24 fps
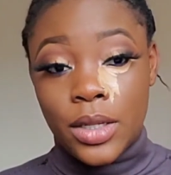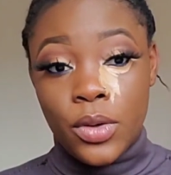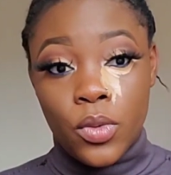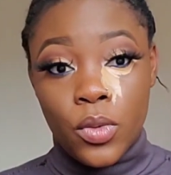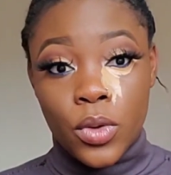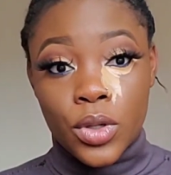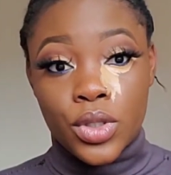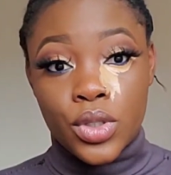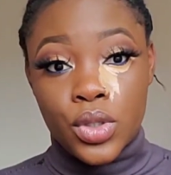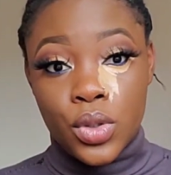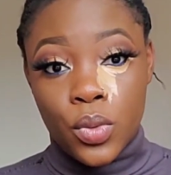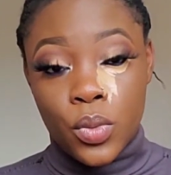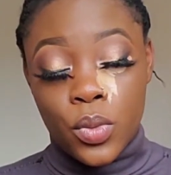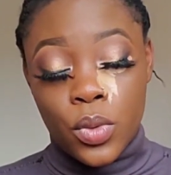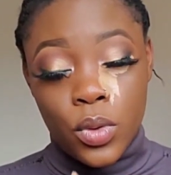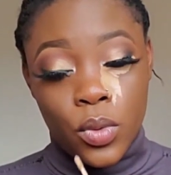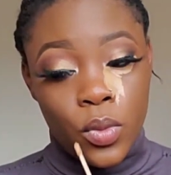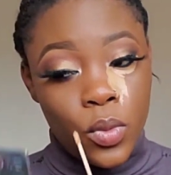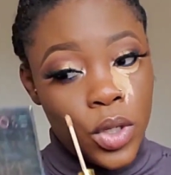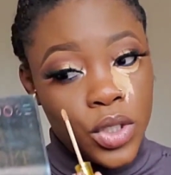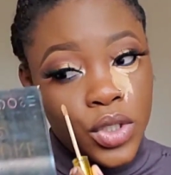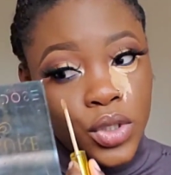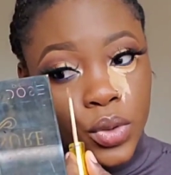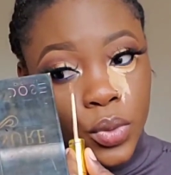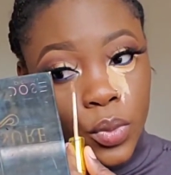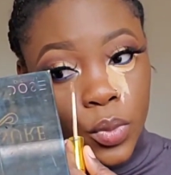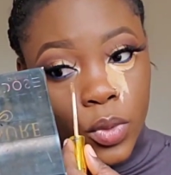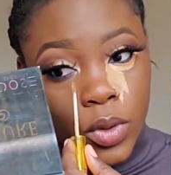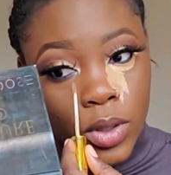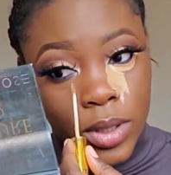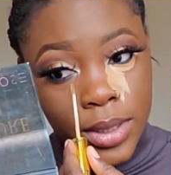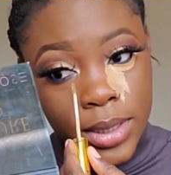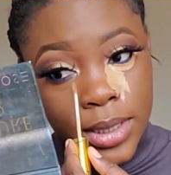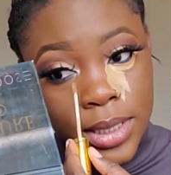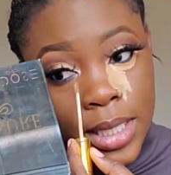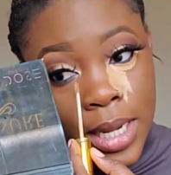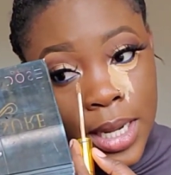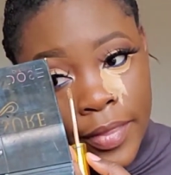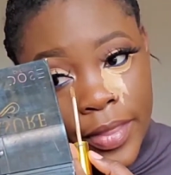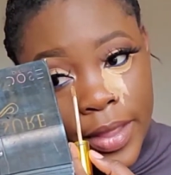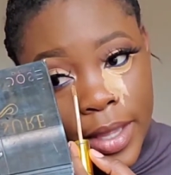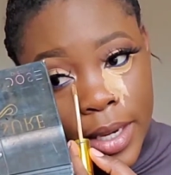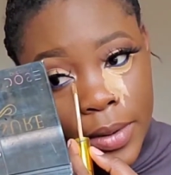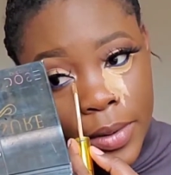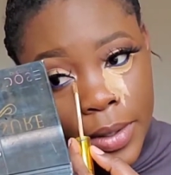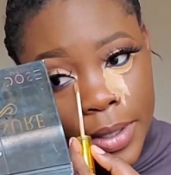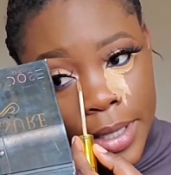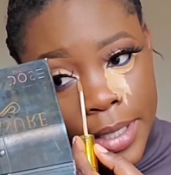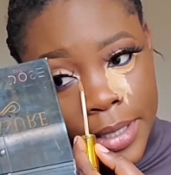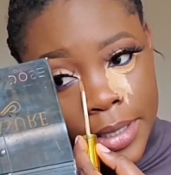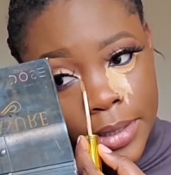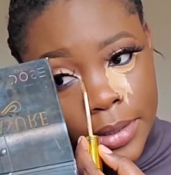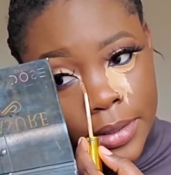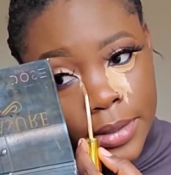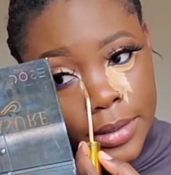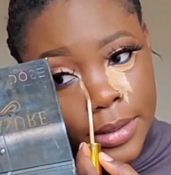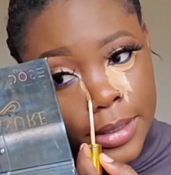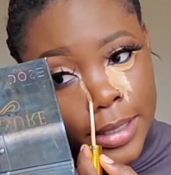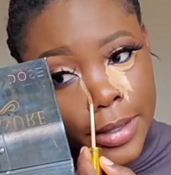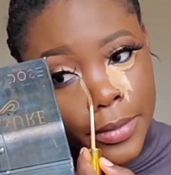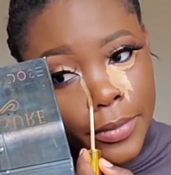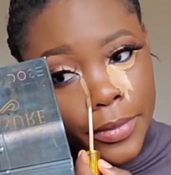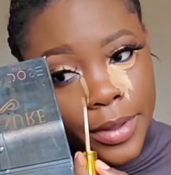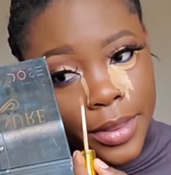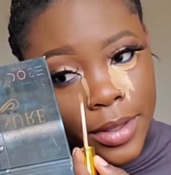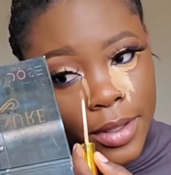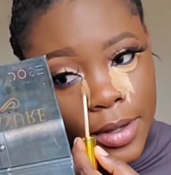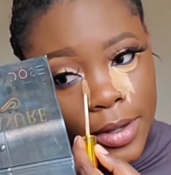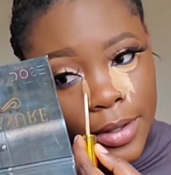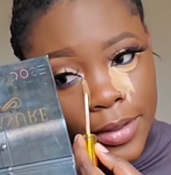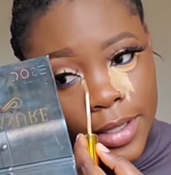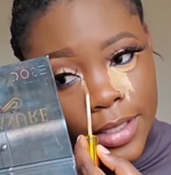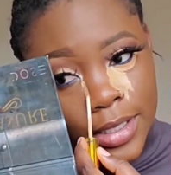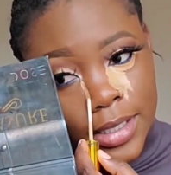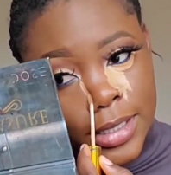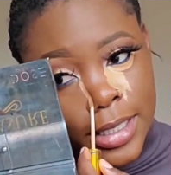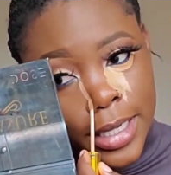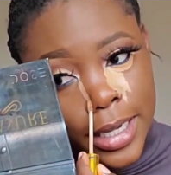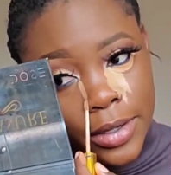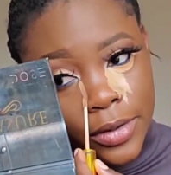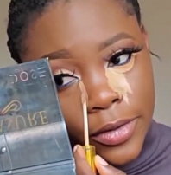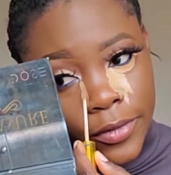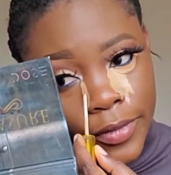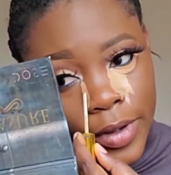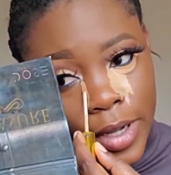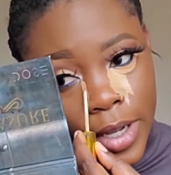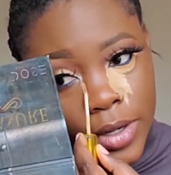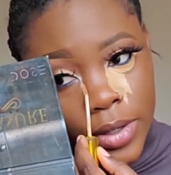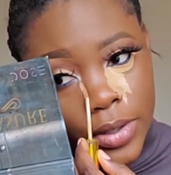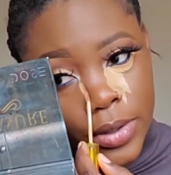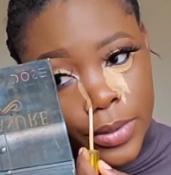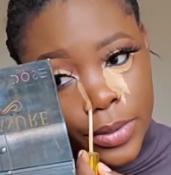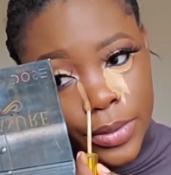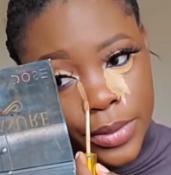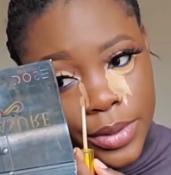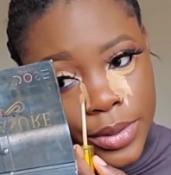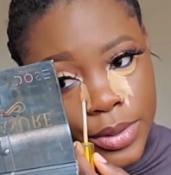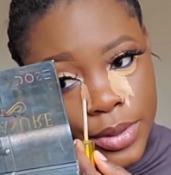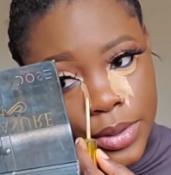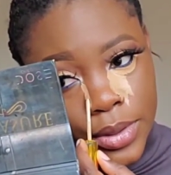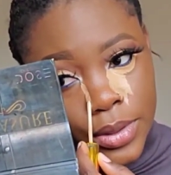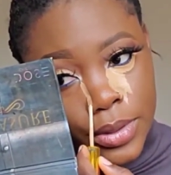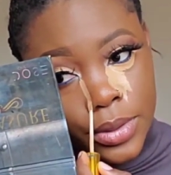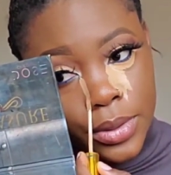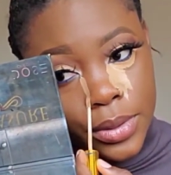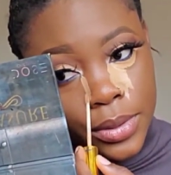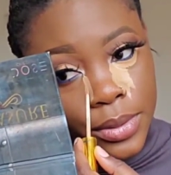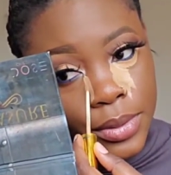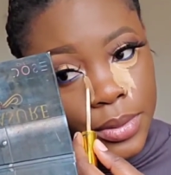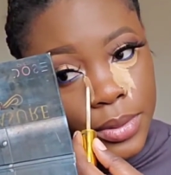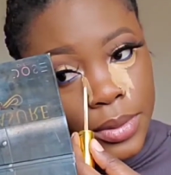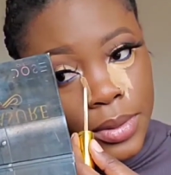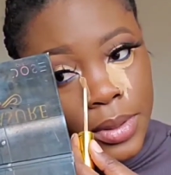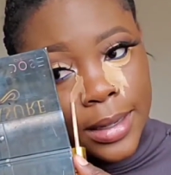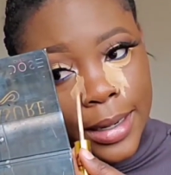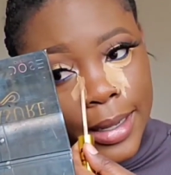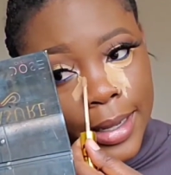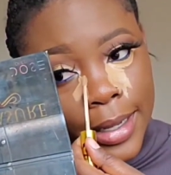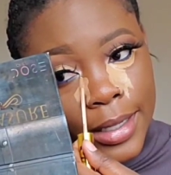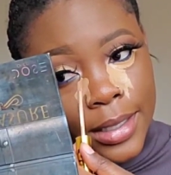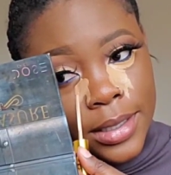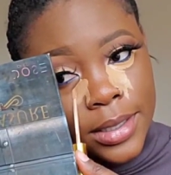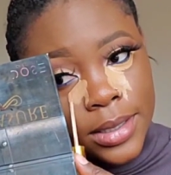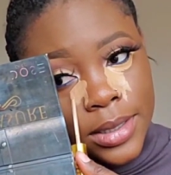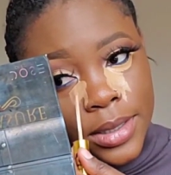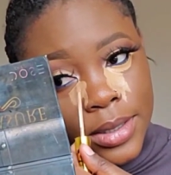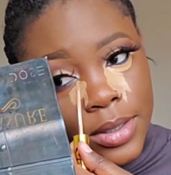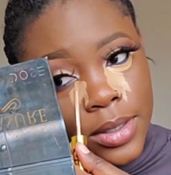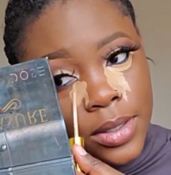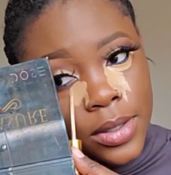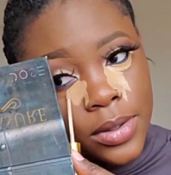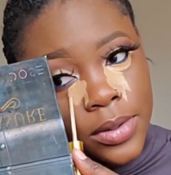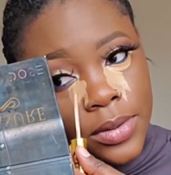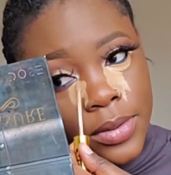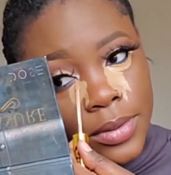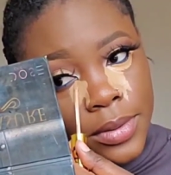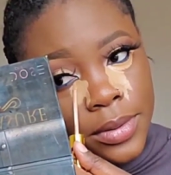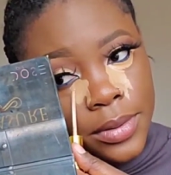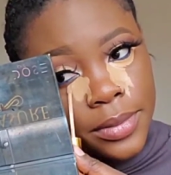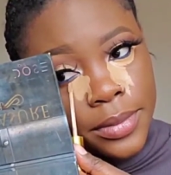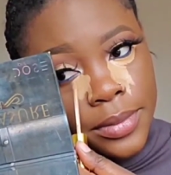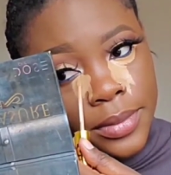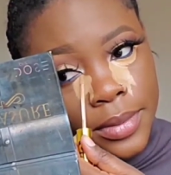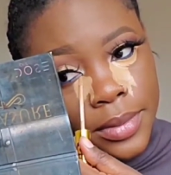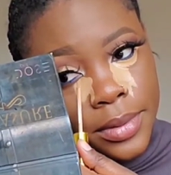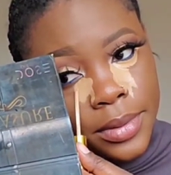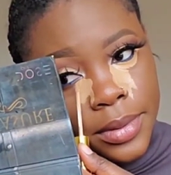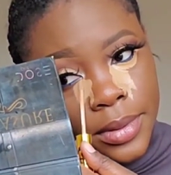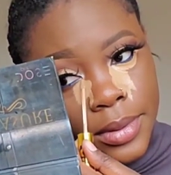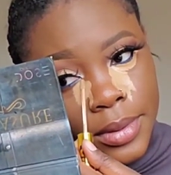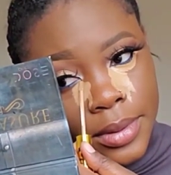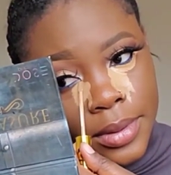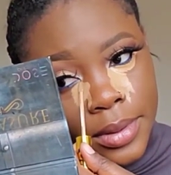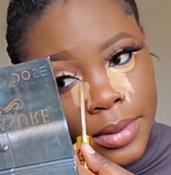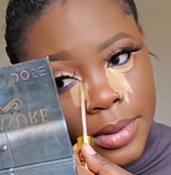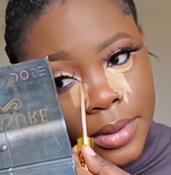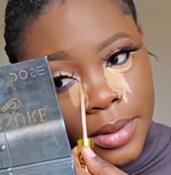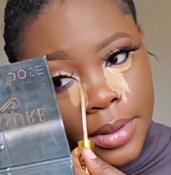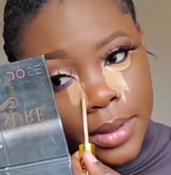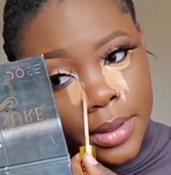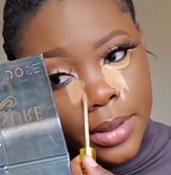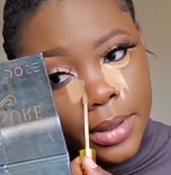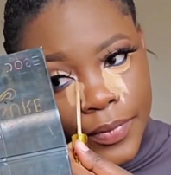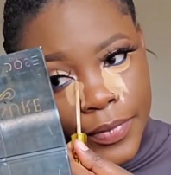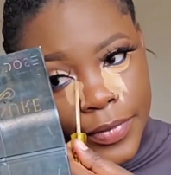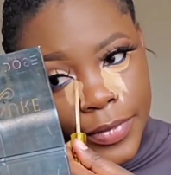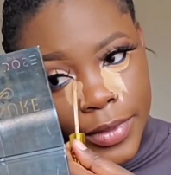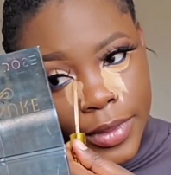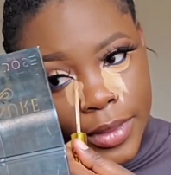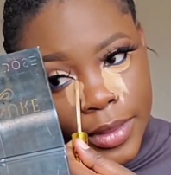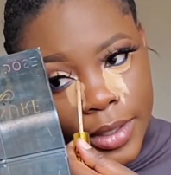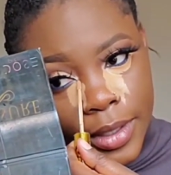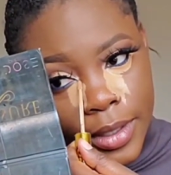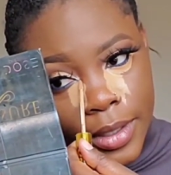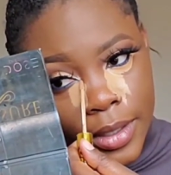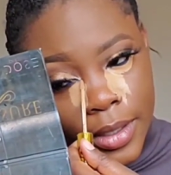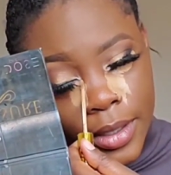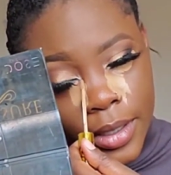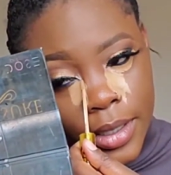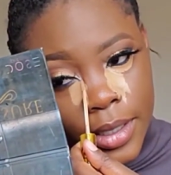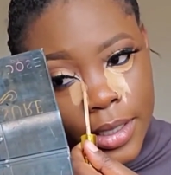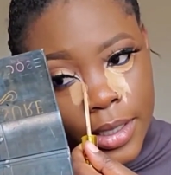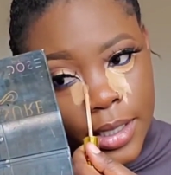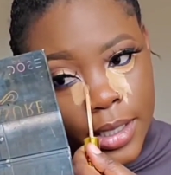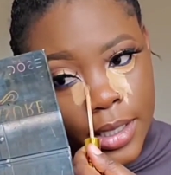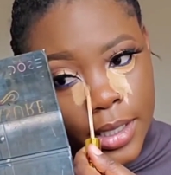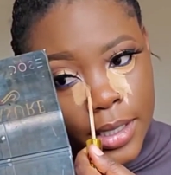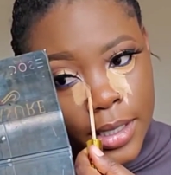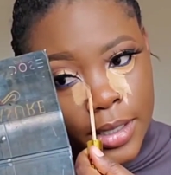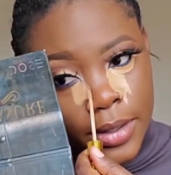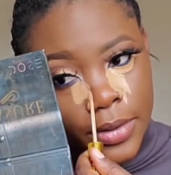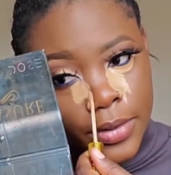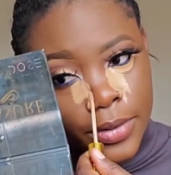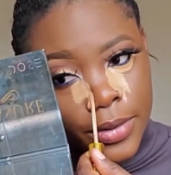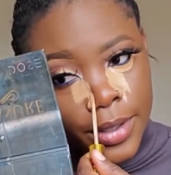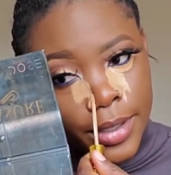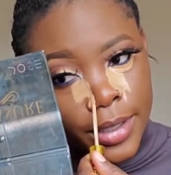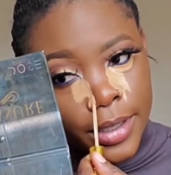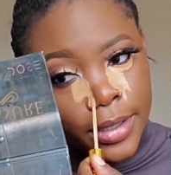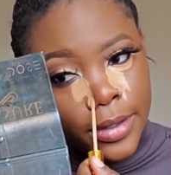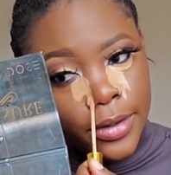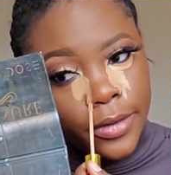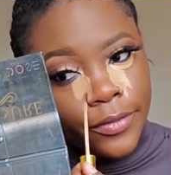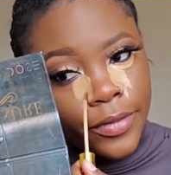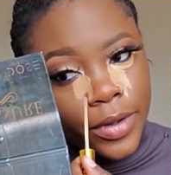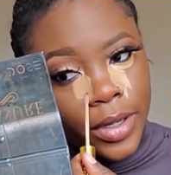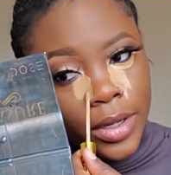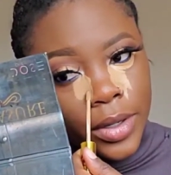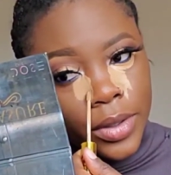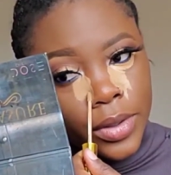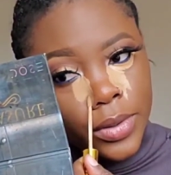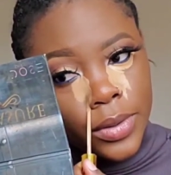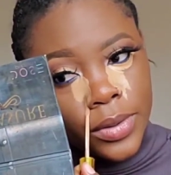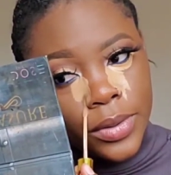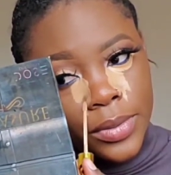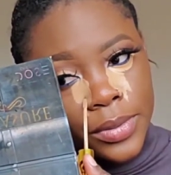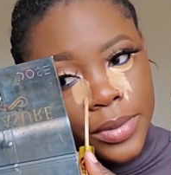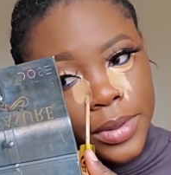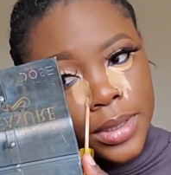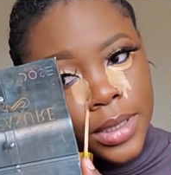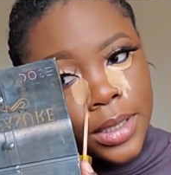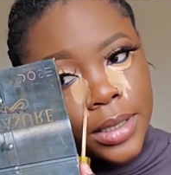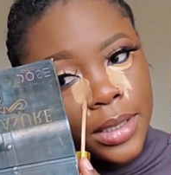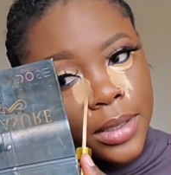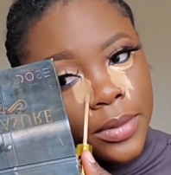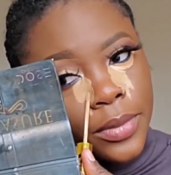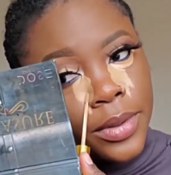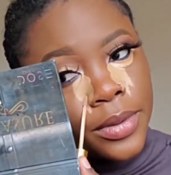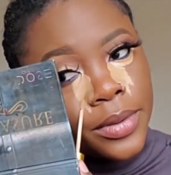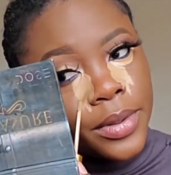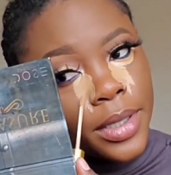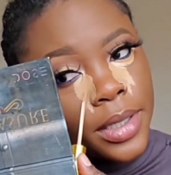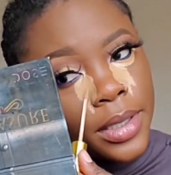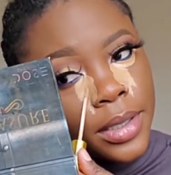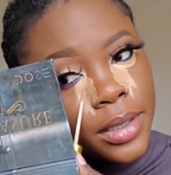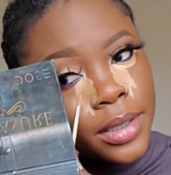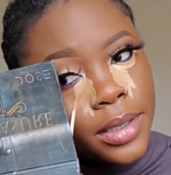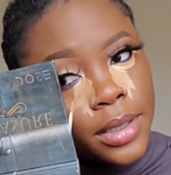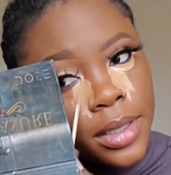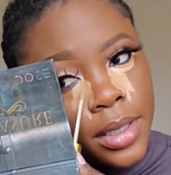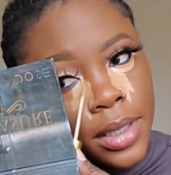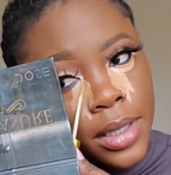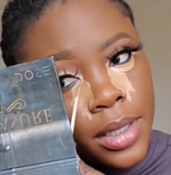what you want. Then we're going to do that with the other side of our nose too, like so, the inner corner of our nose, and then we're going to